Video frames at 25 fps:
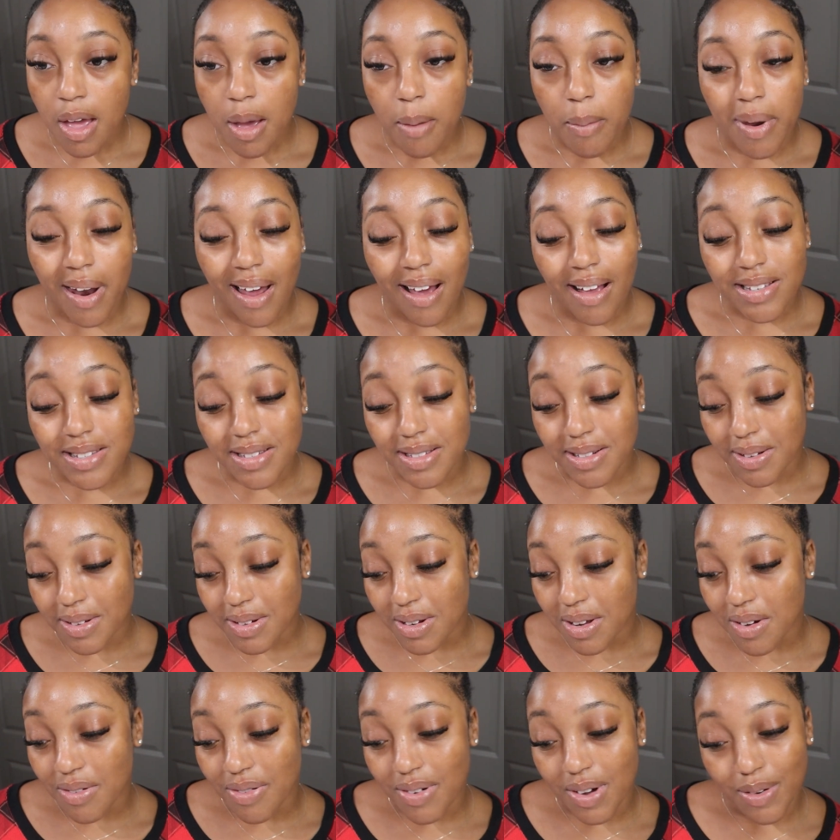But I also don't
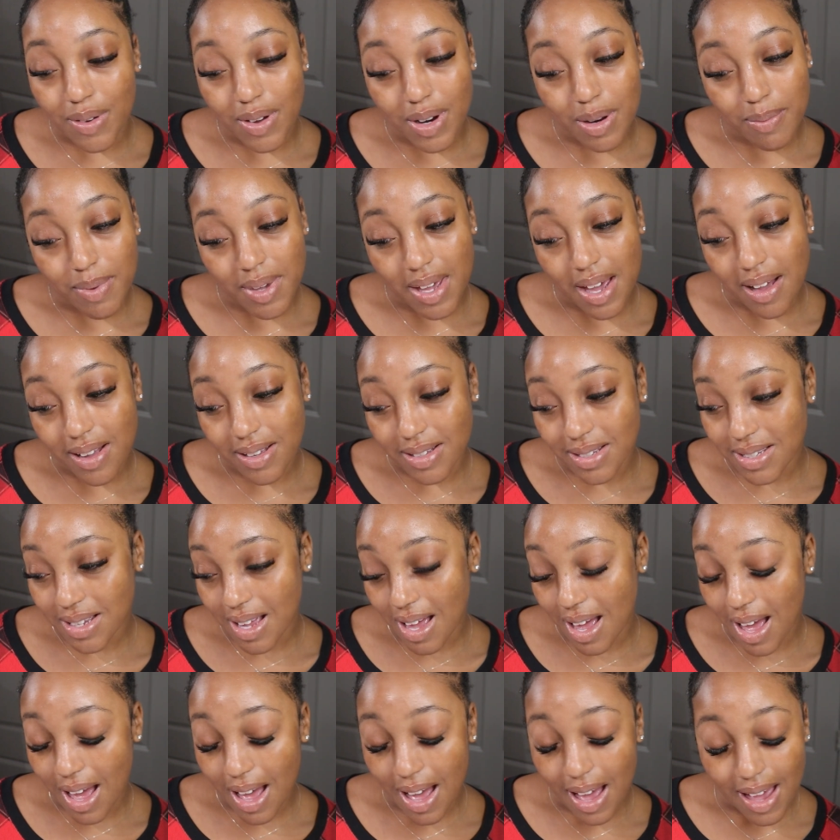know if I want to be
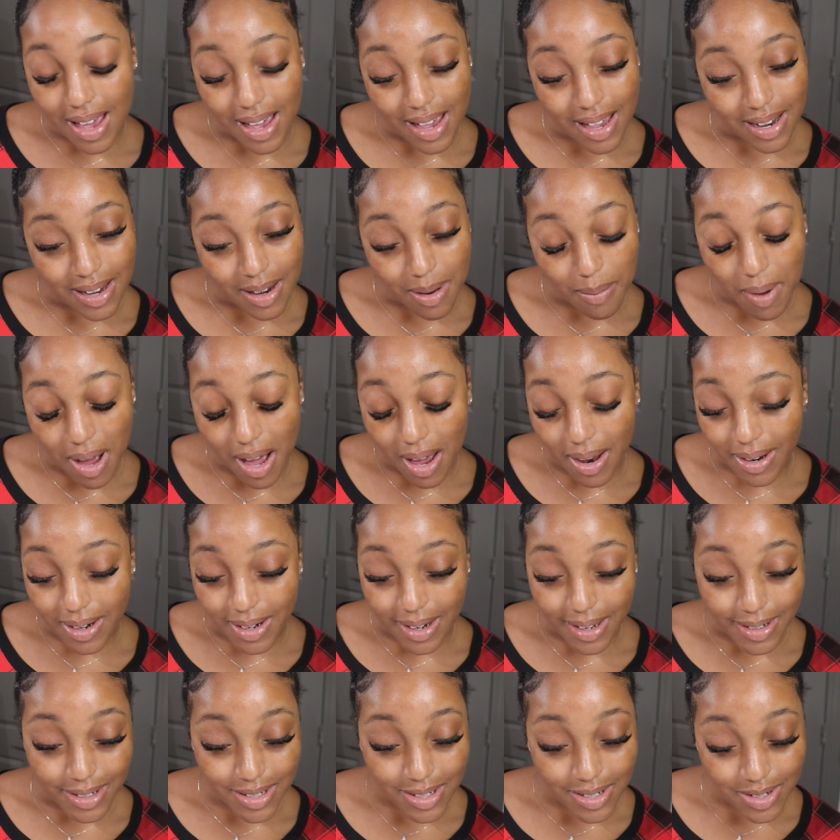outside in them
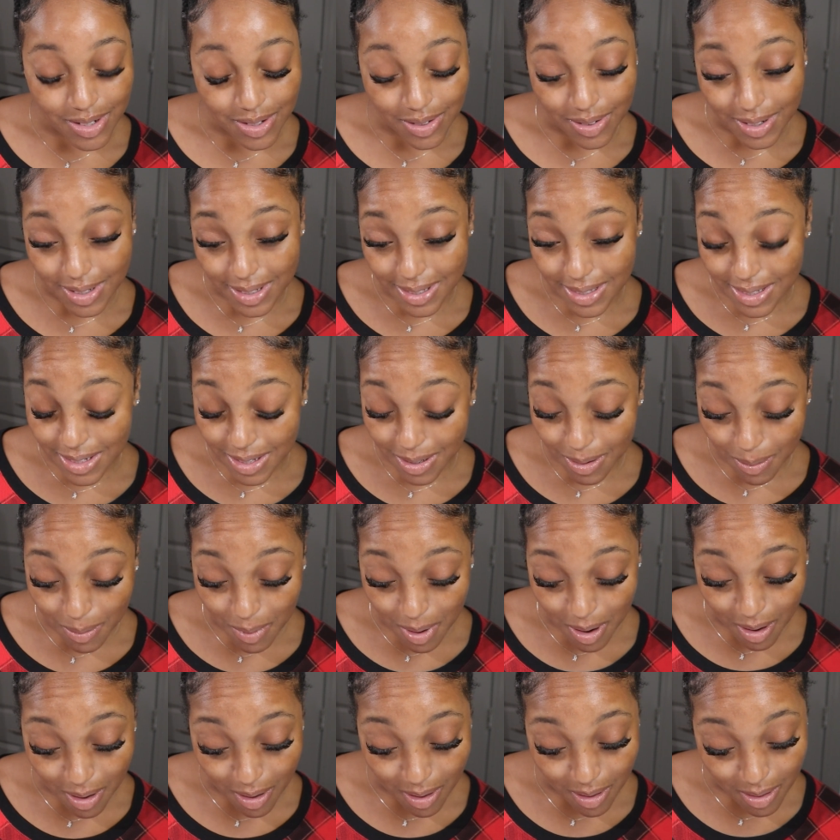holiday streets
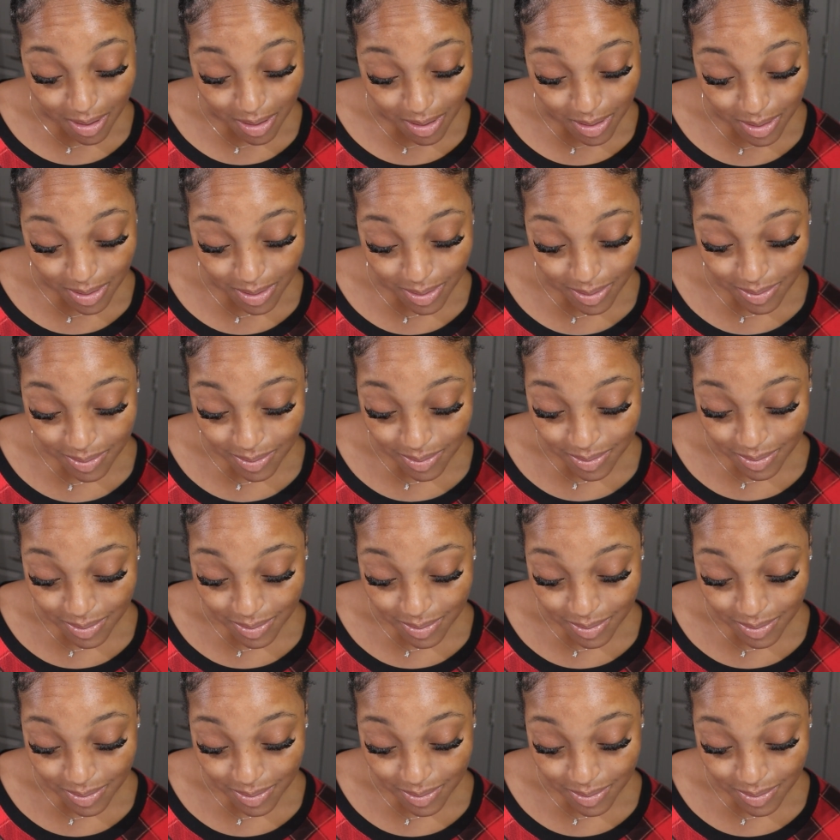tomorrow.